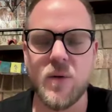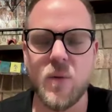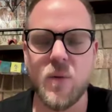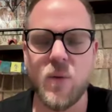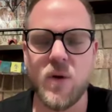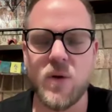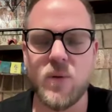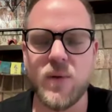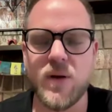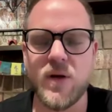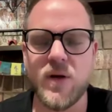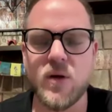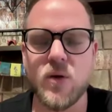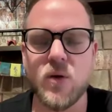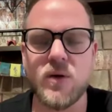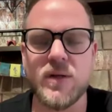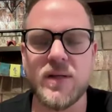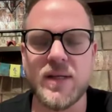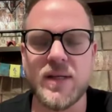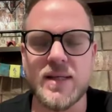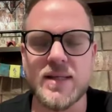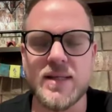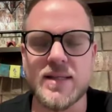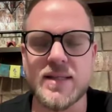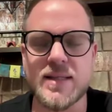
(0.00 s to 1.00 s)
when we
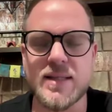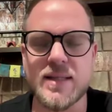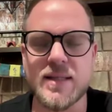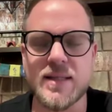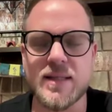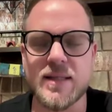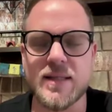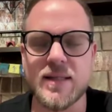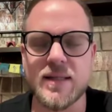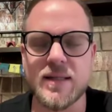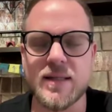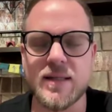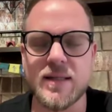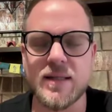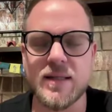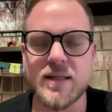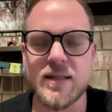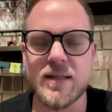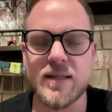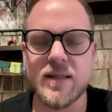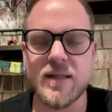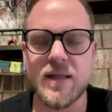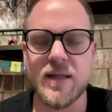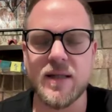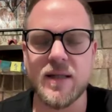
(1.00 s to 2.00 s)
notice
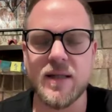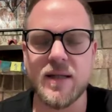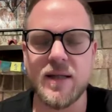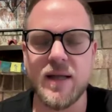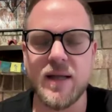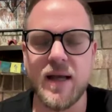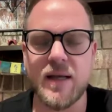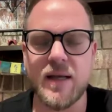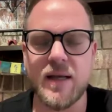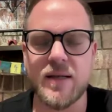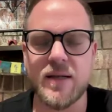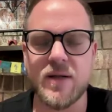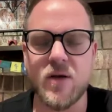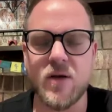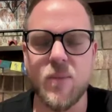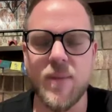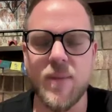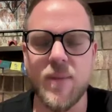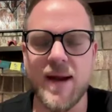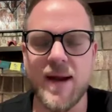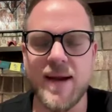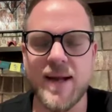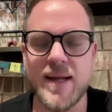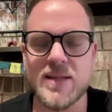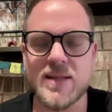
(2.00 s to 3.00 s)
that the
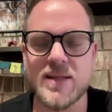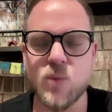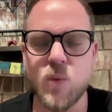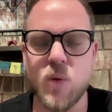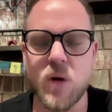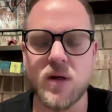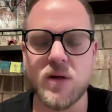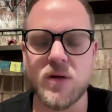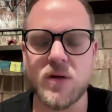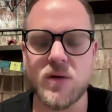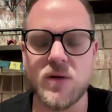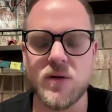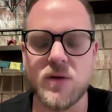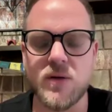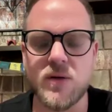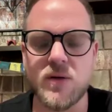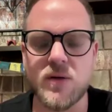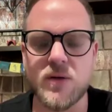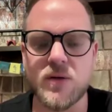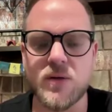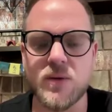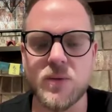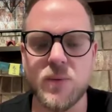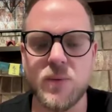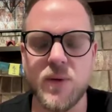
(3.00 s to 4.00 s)
mind has wandered,
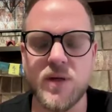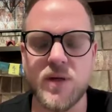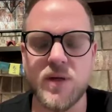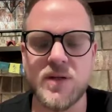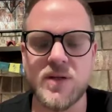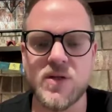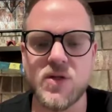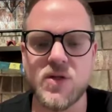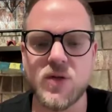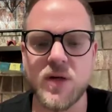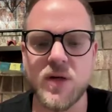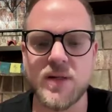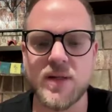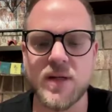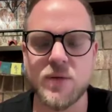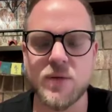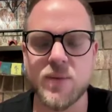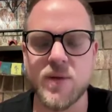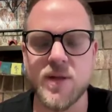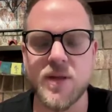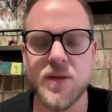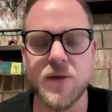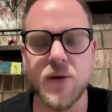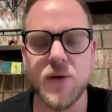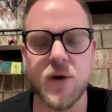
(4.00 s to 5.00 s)
we are distracted
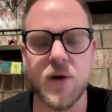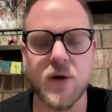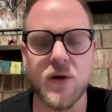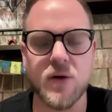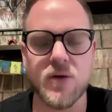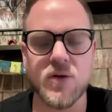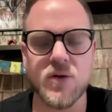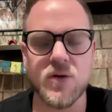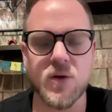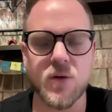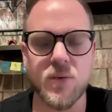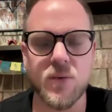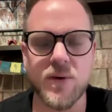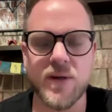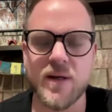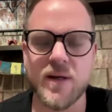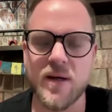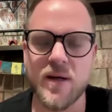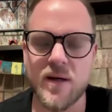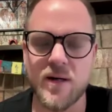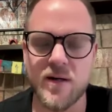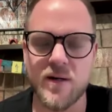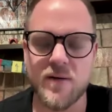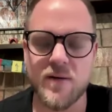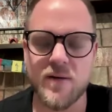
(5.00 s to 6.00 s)
with thoughts or we
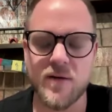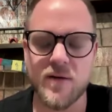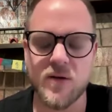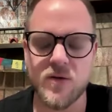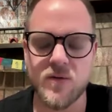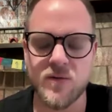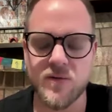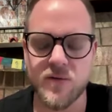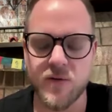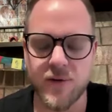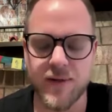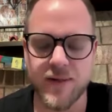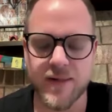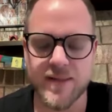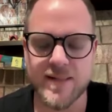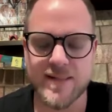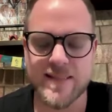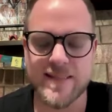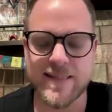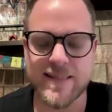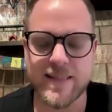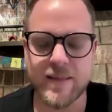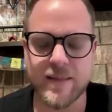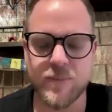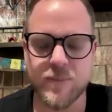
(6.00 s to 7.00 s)
are falling
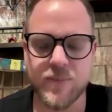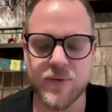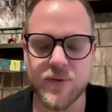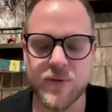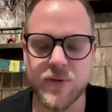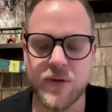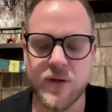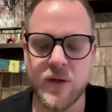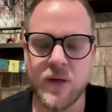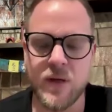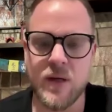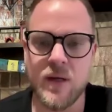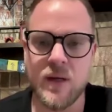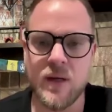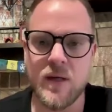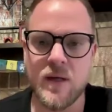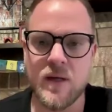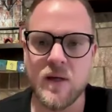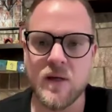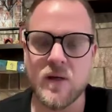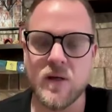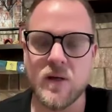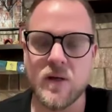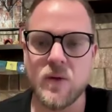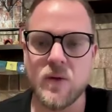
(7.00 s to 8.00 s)
asleep,
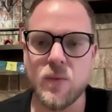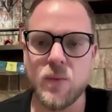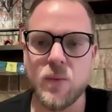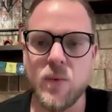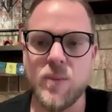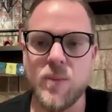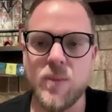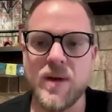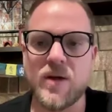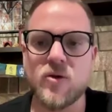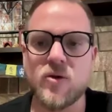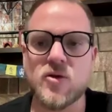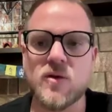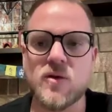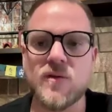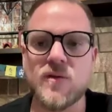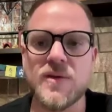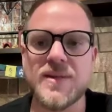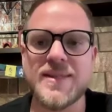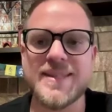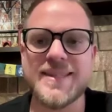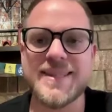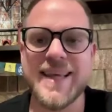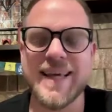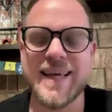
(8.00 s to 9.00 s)
we make use of the
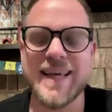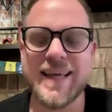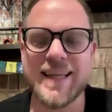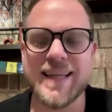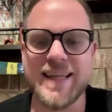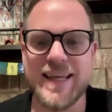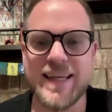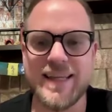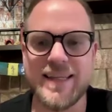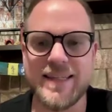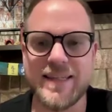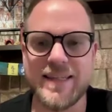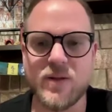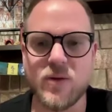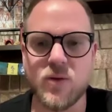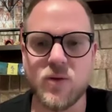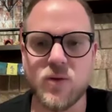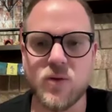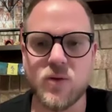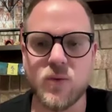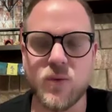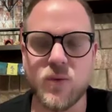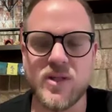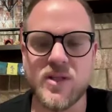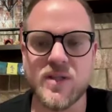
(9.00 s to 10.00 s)
second
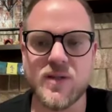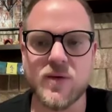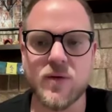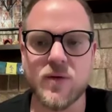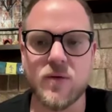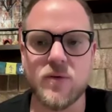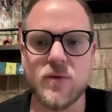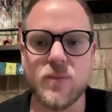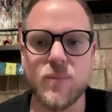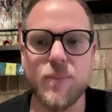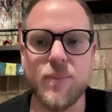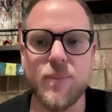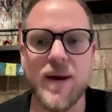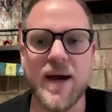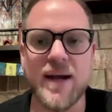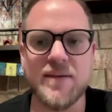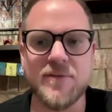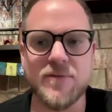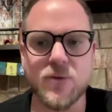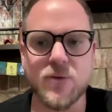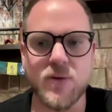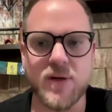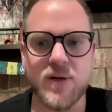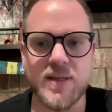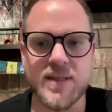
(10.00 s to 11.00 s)
antidote, which is called
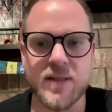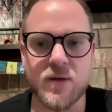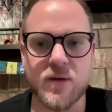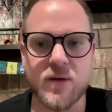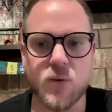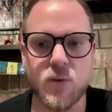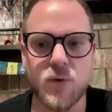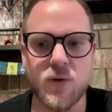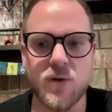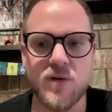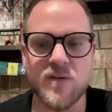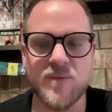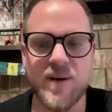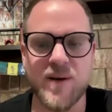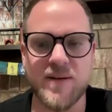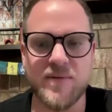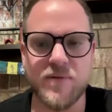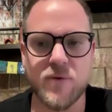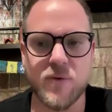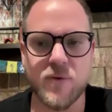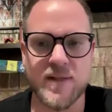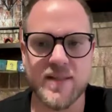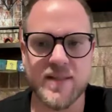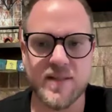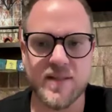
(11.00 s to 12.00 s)
mindfulness. And the role of
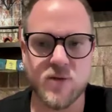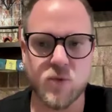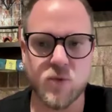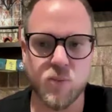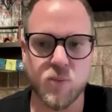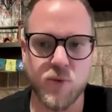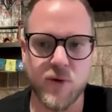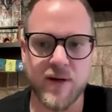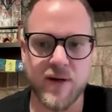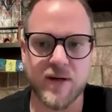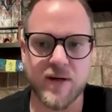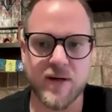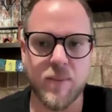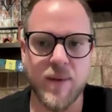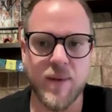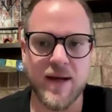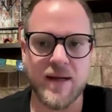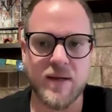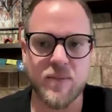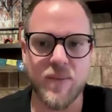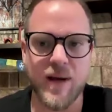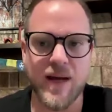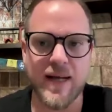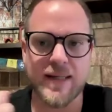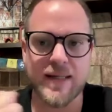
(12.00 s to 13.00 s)
mindfulness is to bring the
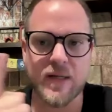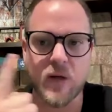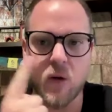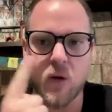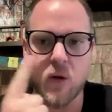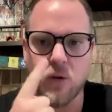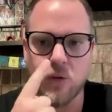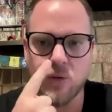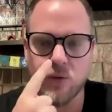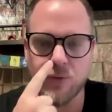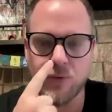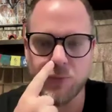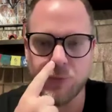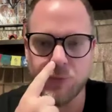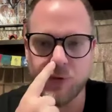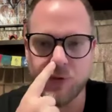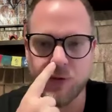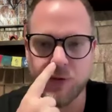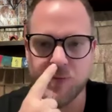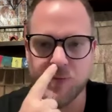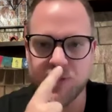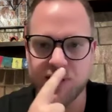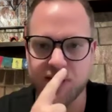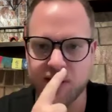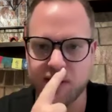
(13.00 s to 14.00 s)
mind back onto the
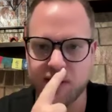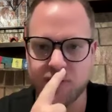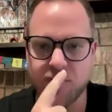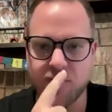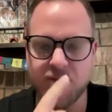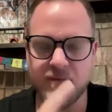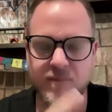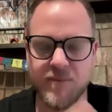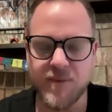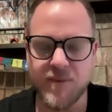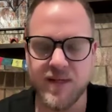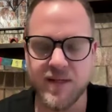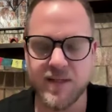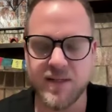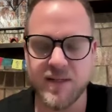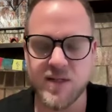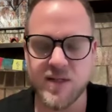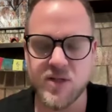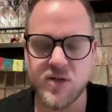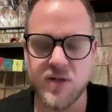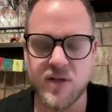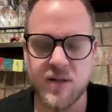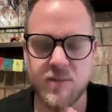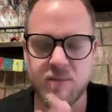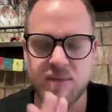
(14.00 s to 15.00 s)
object of
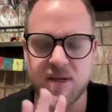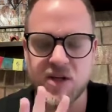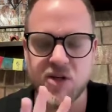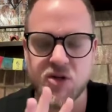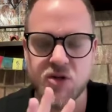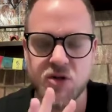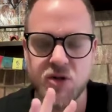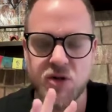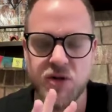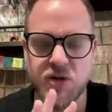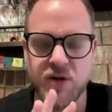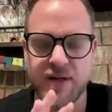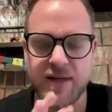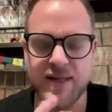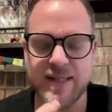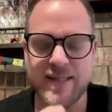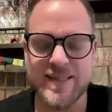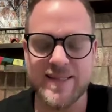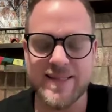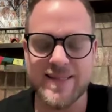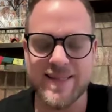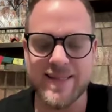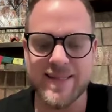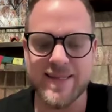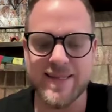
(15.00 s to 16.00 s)
meditation and make sure it
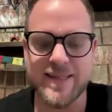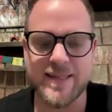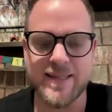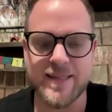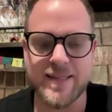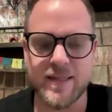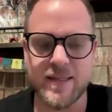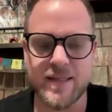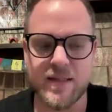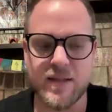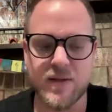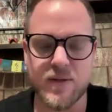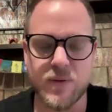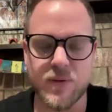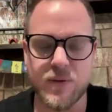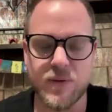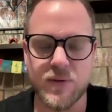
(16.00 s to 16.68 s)
stays there.